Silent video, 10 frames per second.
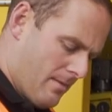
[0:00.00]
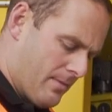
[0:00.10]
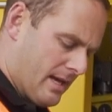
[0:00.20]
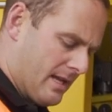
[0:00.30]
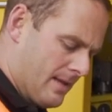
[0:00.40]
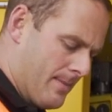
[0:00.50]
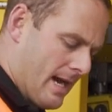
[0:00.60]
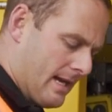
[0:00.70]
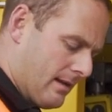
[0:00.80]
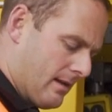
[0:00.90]
But in the
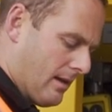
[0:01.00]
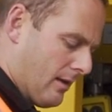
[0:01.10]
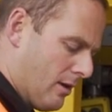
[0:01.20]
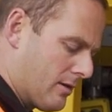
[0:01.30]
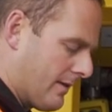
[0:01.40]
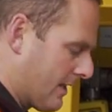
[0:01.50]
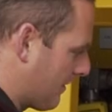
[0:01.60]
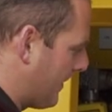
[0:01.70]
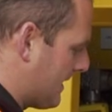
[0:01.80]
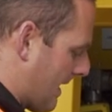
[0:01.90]
main, a lot of it
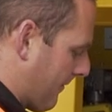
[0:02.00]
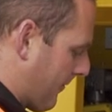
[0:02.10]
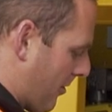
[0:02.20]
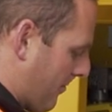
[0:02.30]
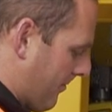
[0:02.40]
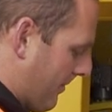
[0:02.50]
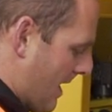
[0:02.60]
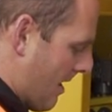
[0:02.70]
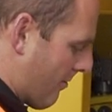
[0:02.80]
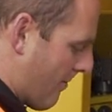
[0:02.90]
can be done from our